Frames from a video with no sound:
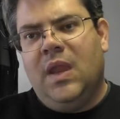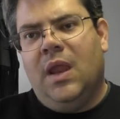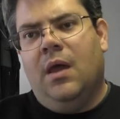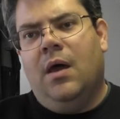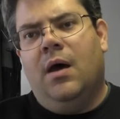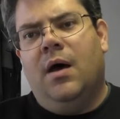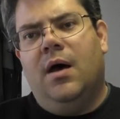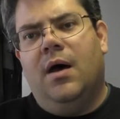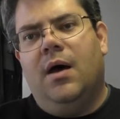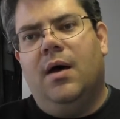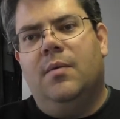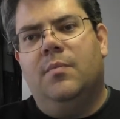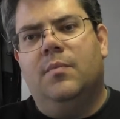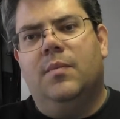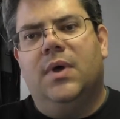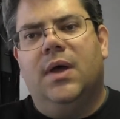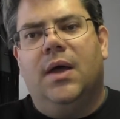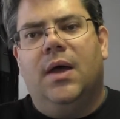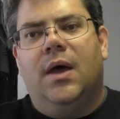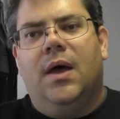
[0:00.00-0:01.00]

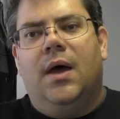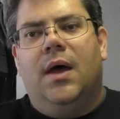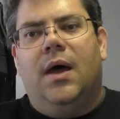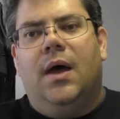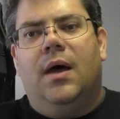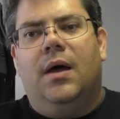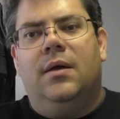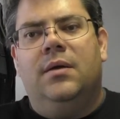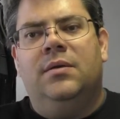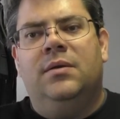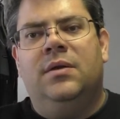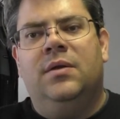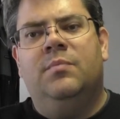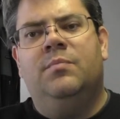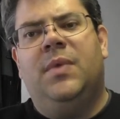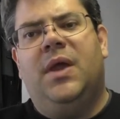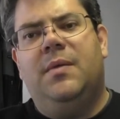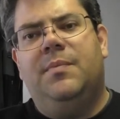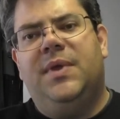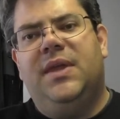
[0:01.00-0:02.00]
Um, it,
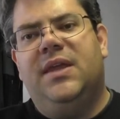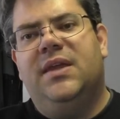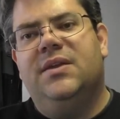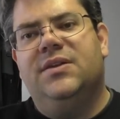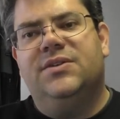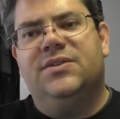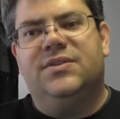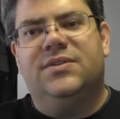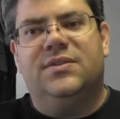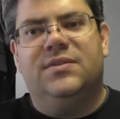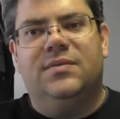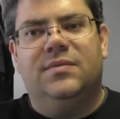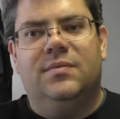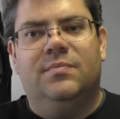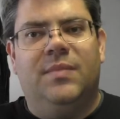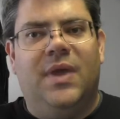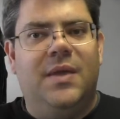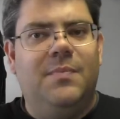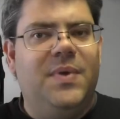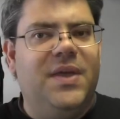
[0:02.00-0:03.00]
maybe he's,
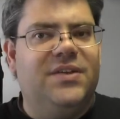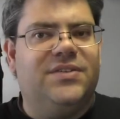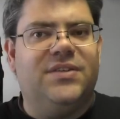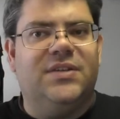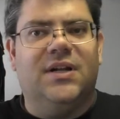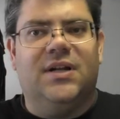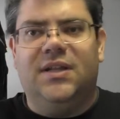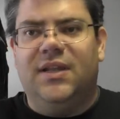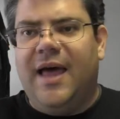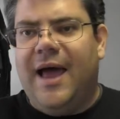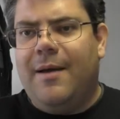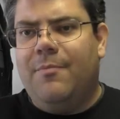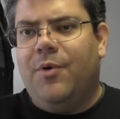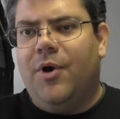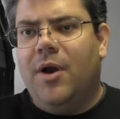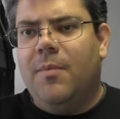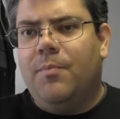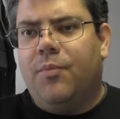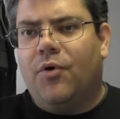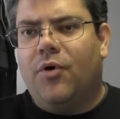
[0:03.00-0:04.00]
maybe it's an
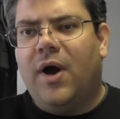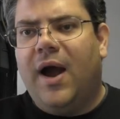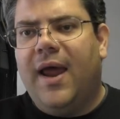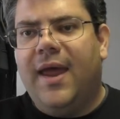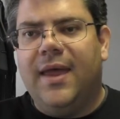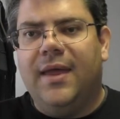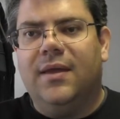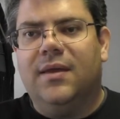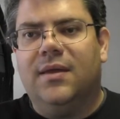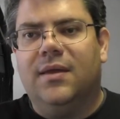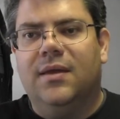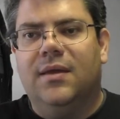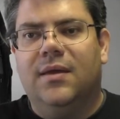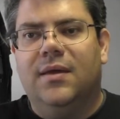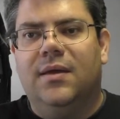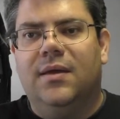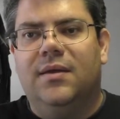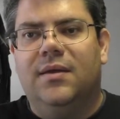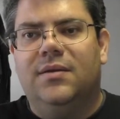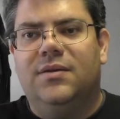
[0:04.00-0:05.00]
elaborate prank
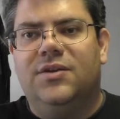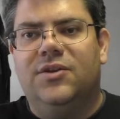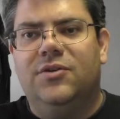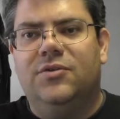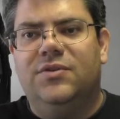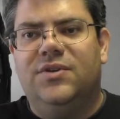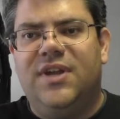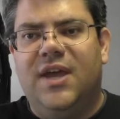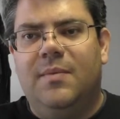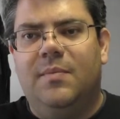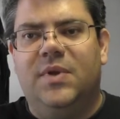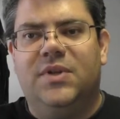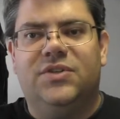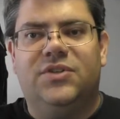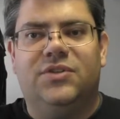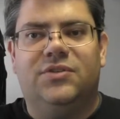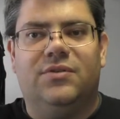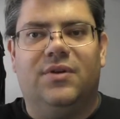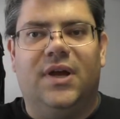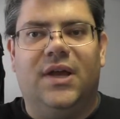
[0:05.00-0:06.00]
to
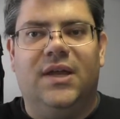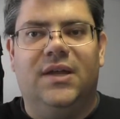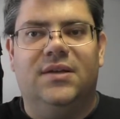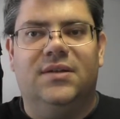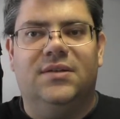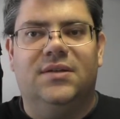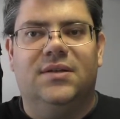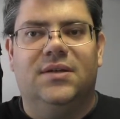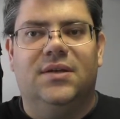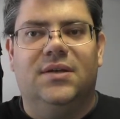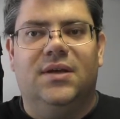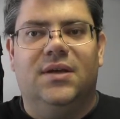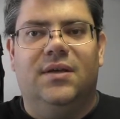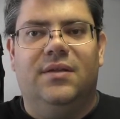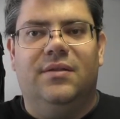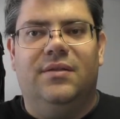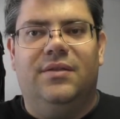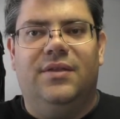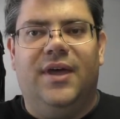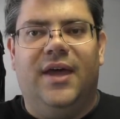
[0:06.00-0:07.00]
demonstrate
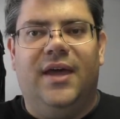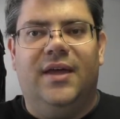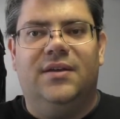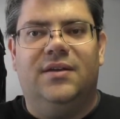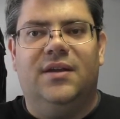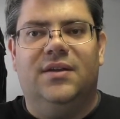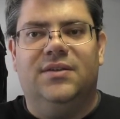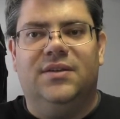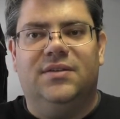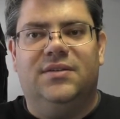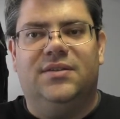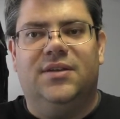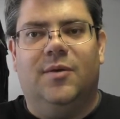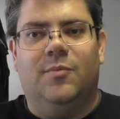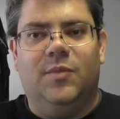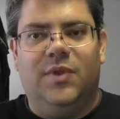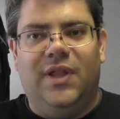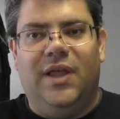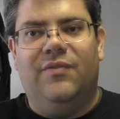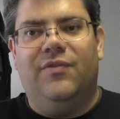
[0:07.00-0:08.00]
that
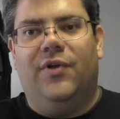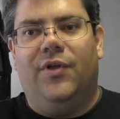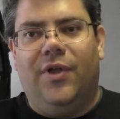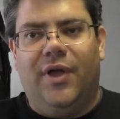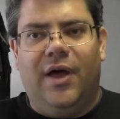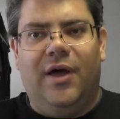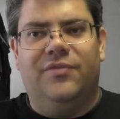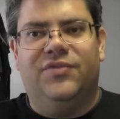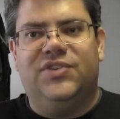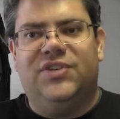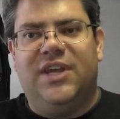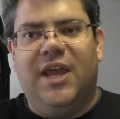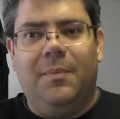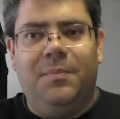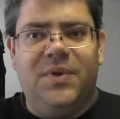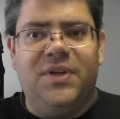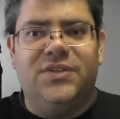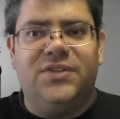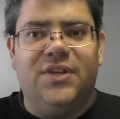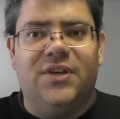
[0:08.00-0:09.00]
some level of
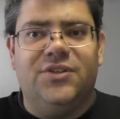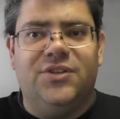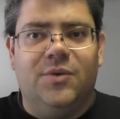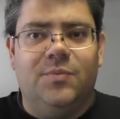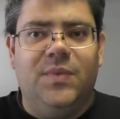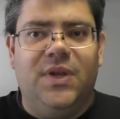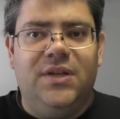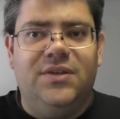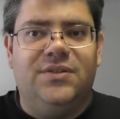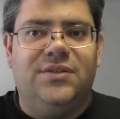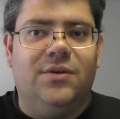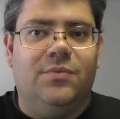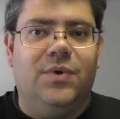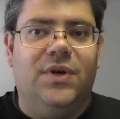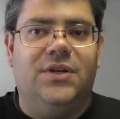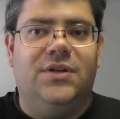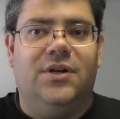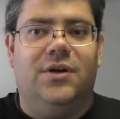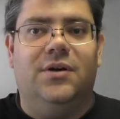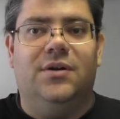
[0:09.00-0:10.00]
skepticism needs to
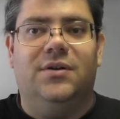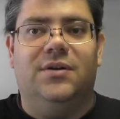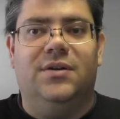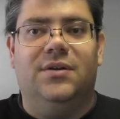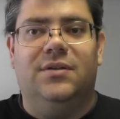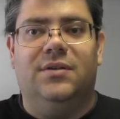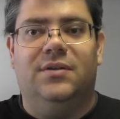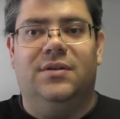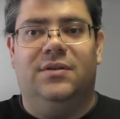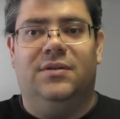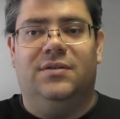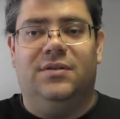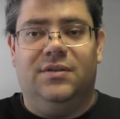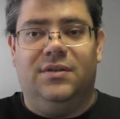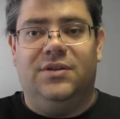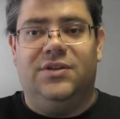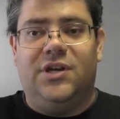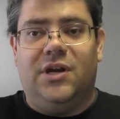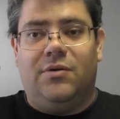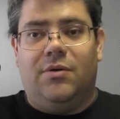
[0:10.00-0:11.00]
return to, to
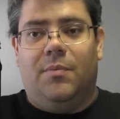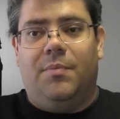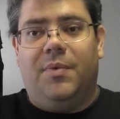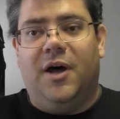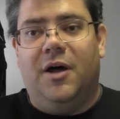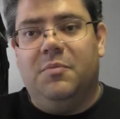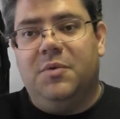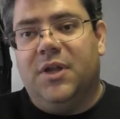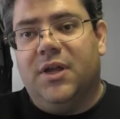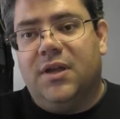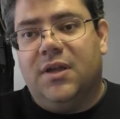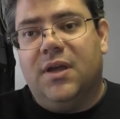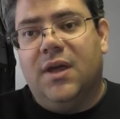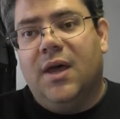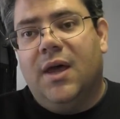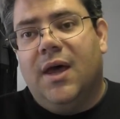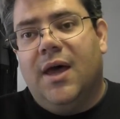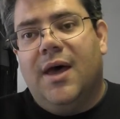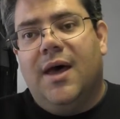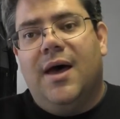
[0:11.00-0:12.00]
the general public
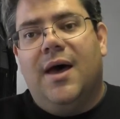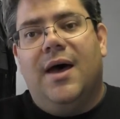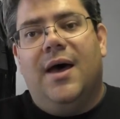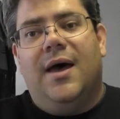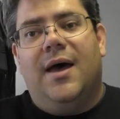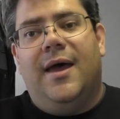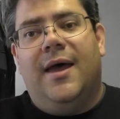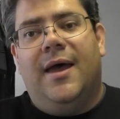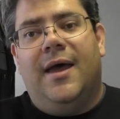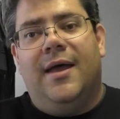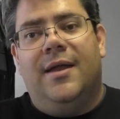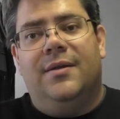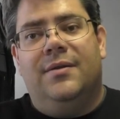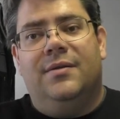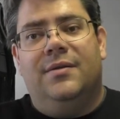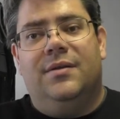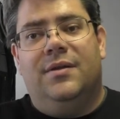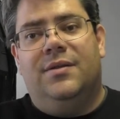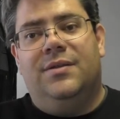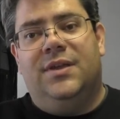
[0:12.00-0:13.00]

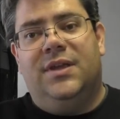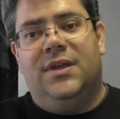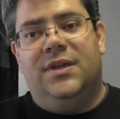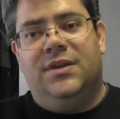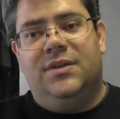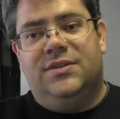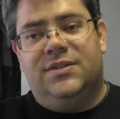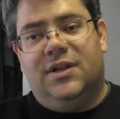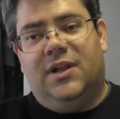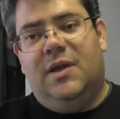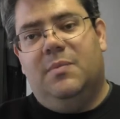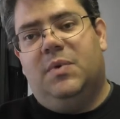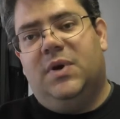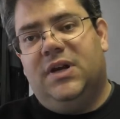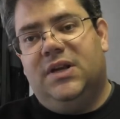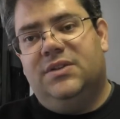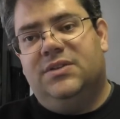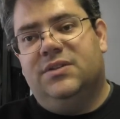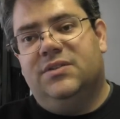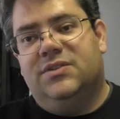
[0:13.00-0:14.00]
and the
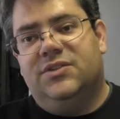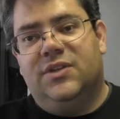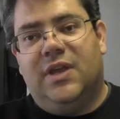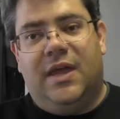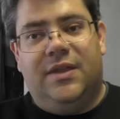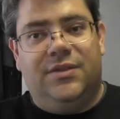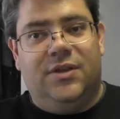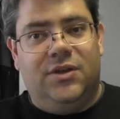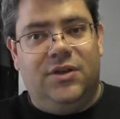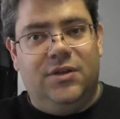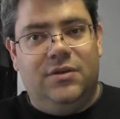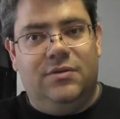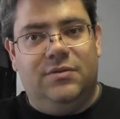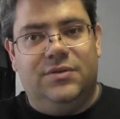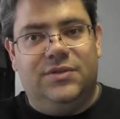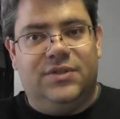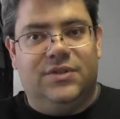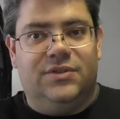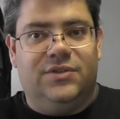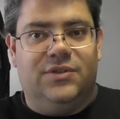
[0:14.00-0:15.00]
celebrities and, and the
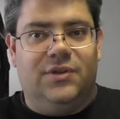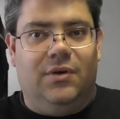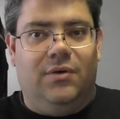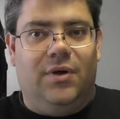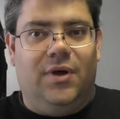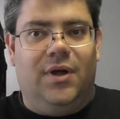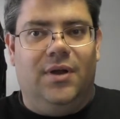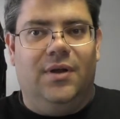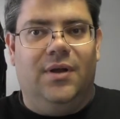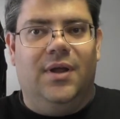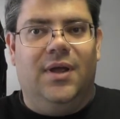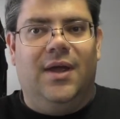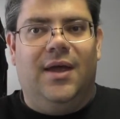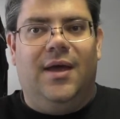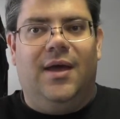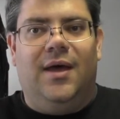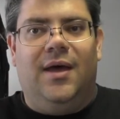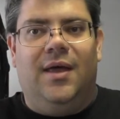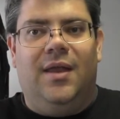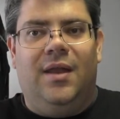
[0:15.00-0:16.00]
news and so on.
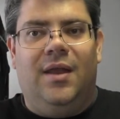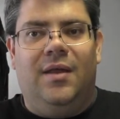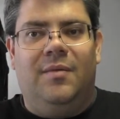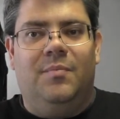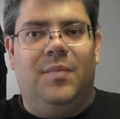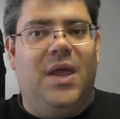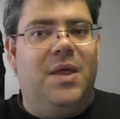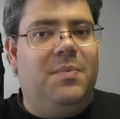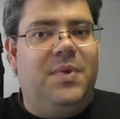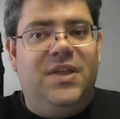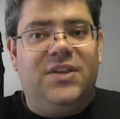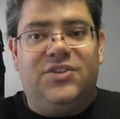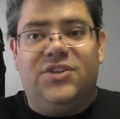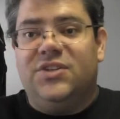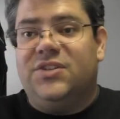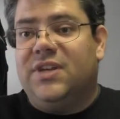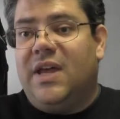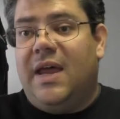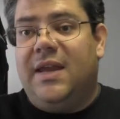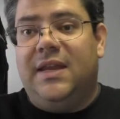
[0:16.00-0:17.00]
And, uh, and maybe it's
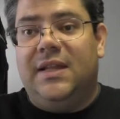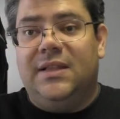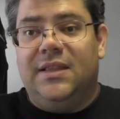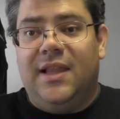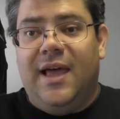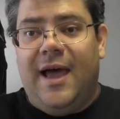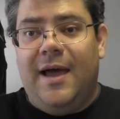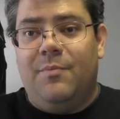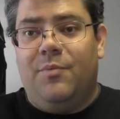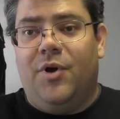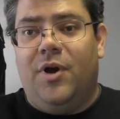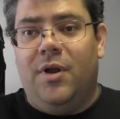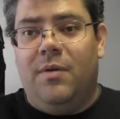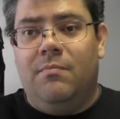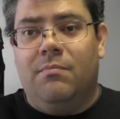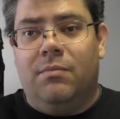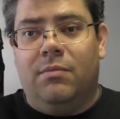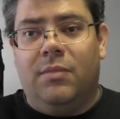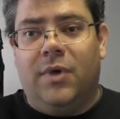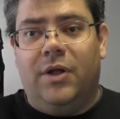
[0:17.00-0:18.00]
just an elaborate
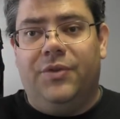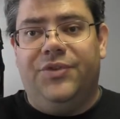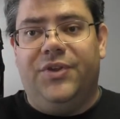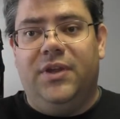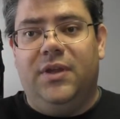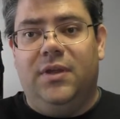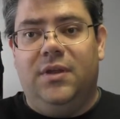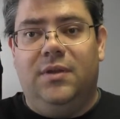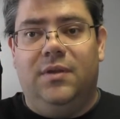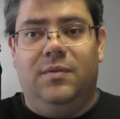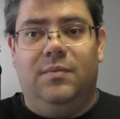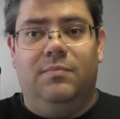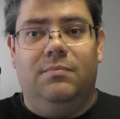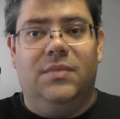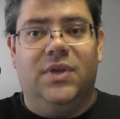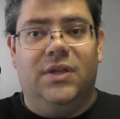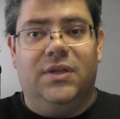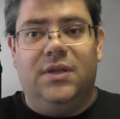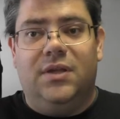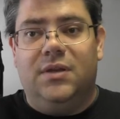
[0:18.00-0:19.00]
multi
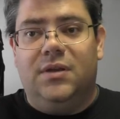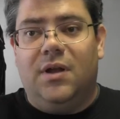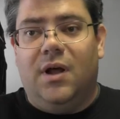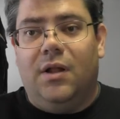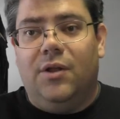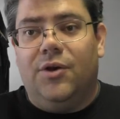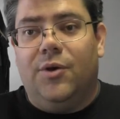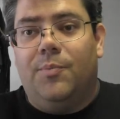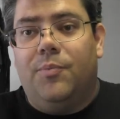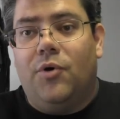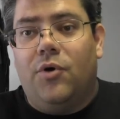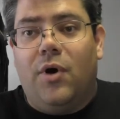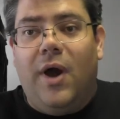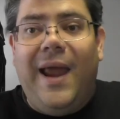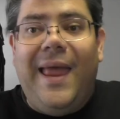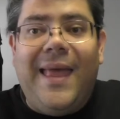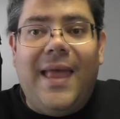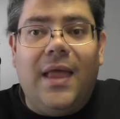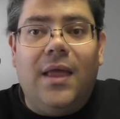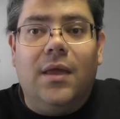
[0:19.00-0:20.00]
million dollar
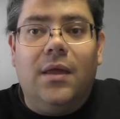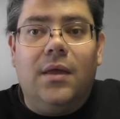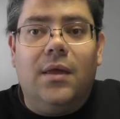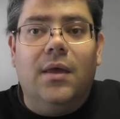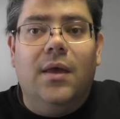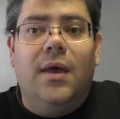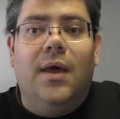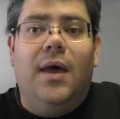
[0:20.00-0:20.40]
prank,